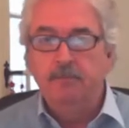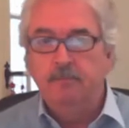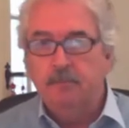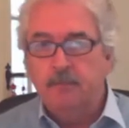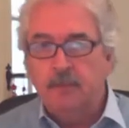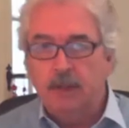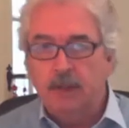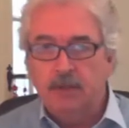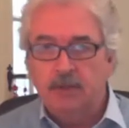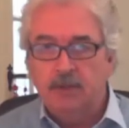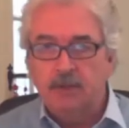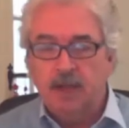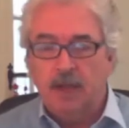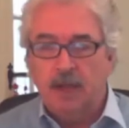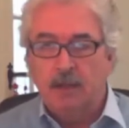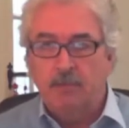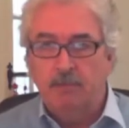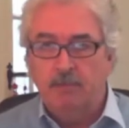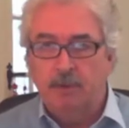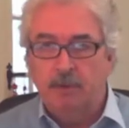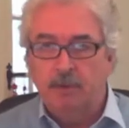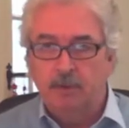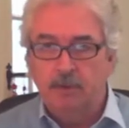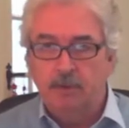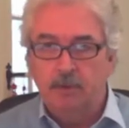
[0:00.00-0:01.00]

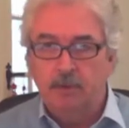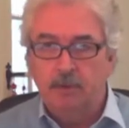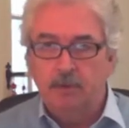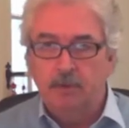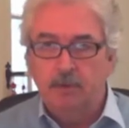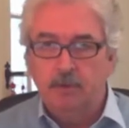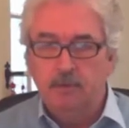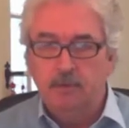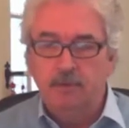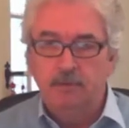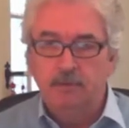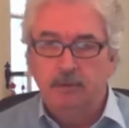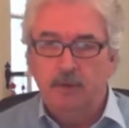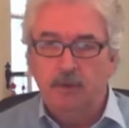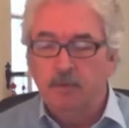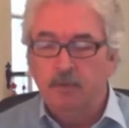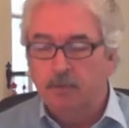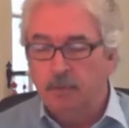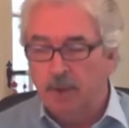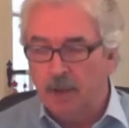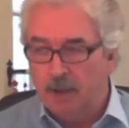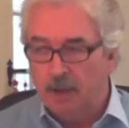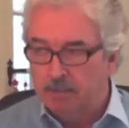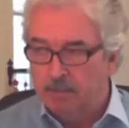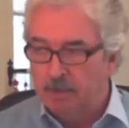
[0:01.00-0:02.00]
shampoo followed
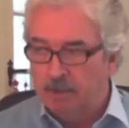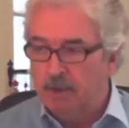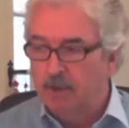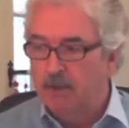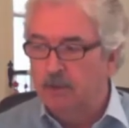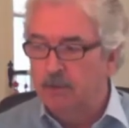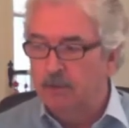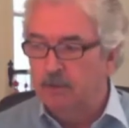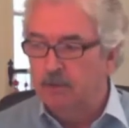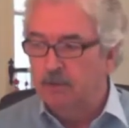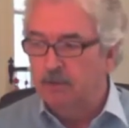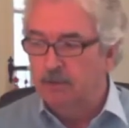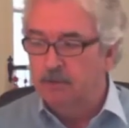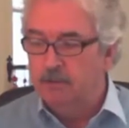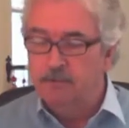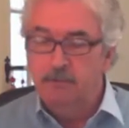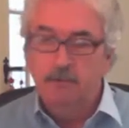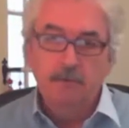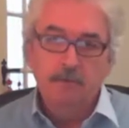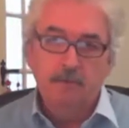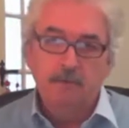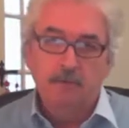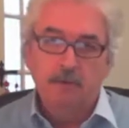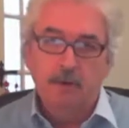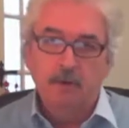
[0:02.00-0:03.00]
by balloon
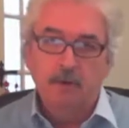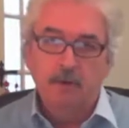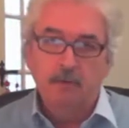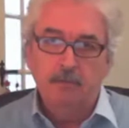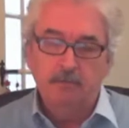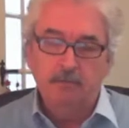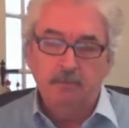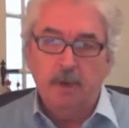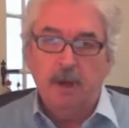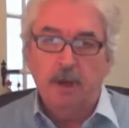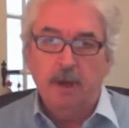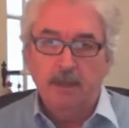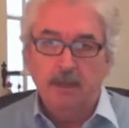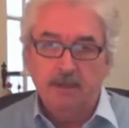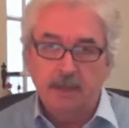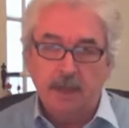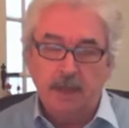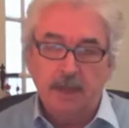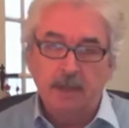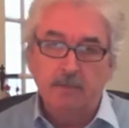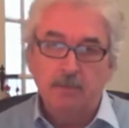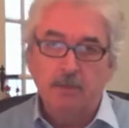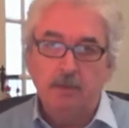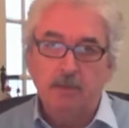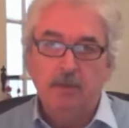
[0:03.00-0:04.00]
followed by
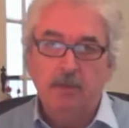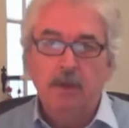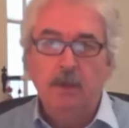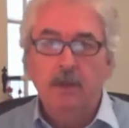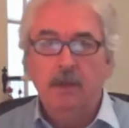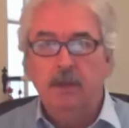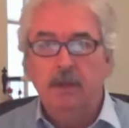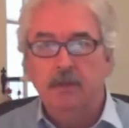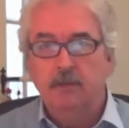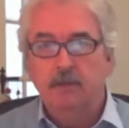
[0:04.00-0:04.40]
table,